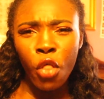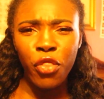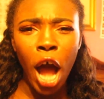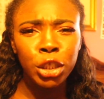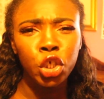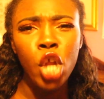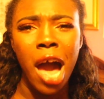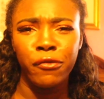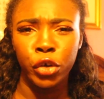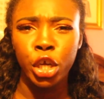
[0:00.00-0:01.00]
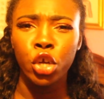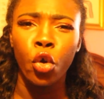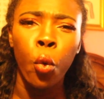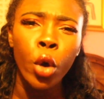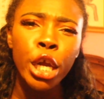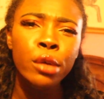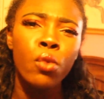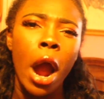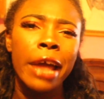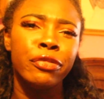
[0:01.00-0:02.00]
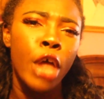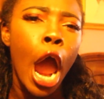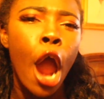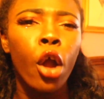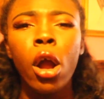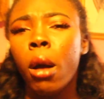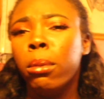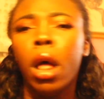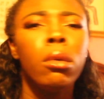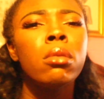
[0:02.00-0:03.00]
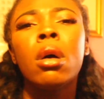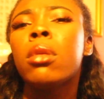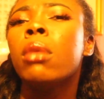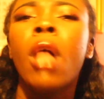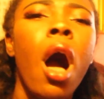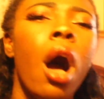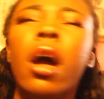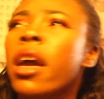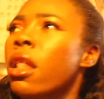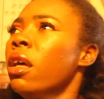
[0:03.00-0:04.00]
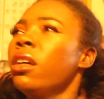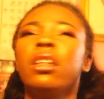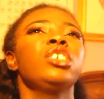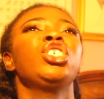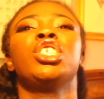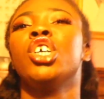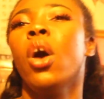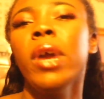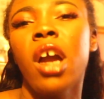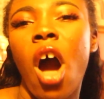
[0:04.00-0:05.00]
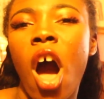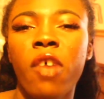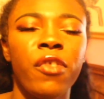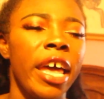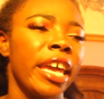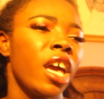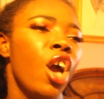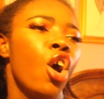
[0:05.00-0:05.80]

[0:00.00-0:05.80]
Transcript: that's an African queen right there, blah blah blah blah blah, just going off like,